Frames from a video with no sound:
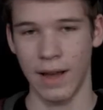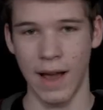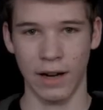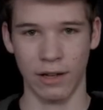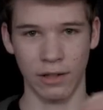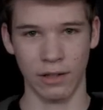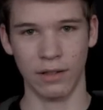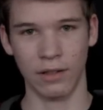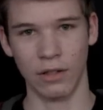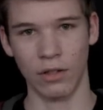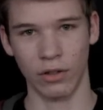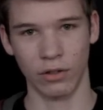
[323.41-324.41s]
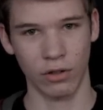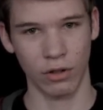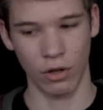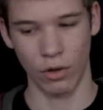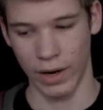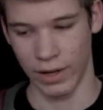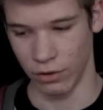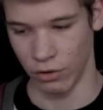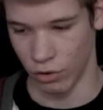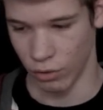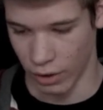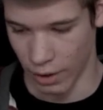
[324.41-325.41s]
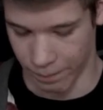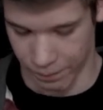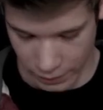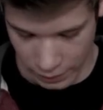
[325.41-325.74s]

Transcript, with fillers: actually see the darts glow as you shoot them.